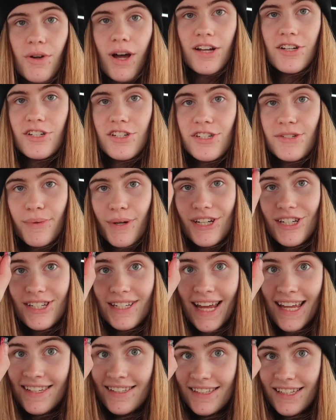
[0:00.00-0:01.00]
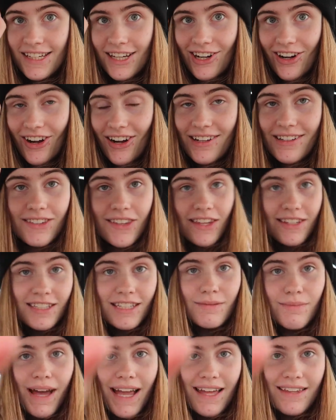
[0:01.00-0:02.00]
So I just switched SD cards. This
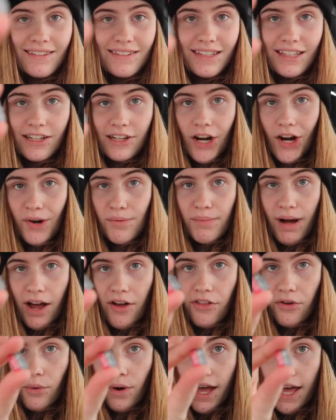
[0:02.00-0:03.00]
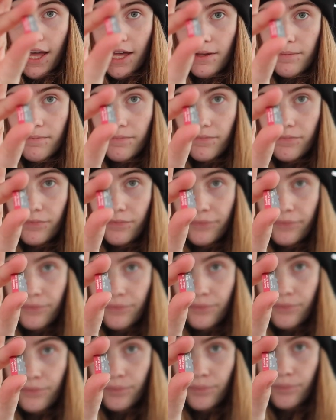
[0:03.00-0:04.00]
is my SD card, by the way.
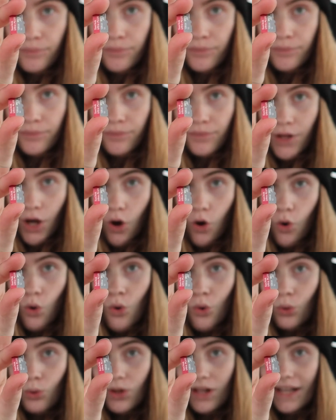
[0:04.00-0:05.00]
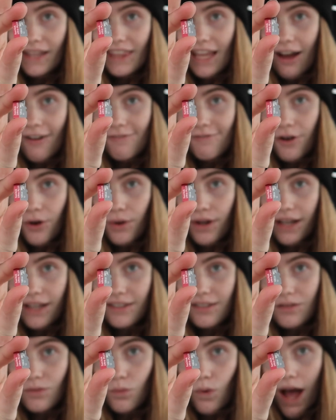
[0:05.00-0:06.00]
Oh, look at that
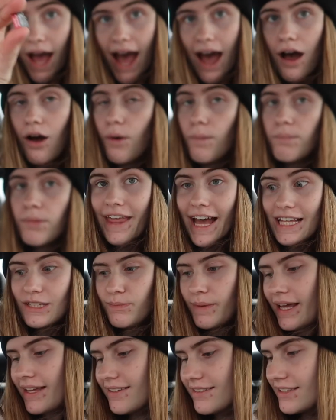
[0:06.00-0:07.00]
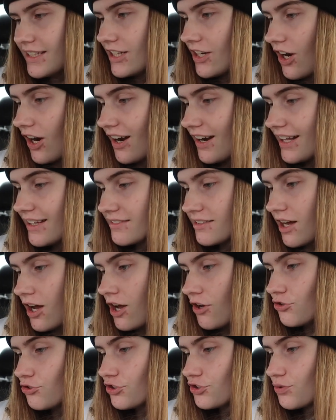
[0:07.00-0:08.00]
focus. Wow. That's my SD card. It's
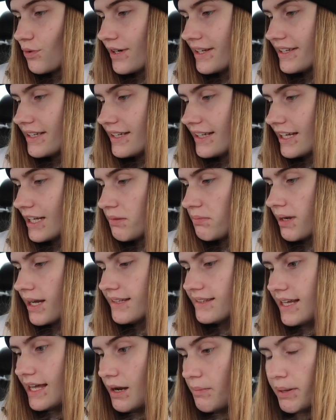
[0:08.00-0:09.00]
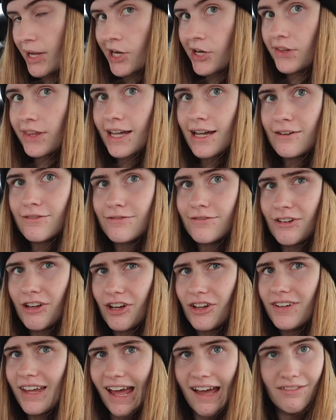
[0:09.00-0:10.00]
128 gigabytes, and apparently I
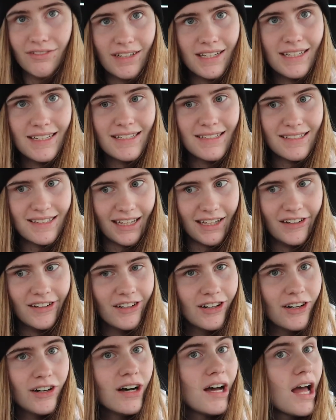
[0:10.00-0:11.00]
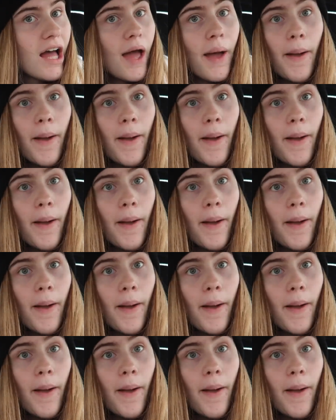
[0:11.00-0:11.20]
filled every single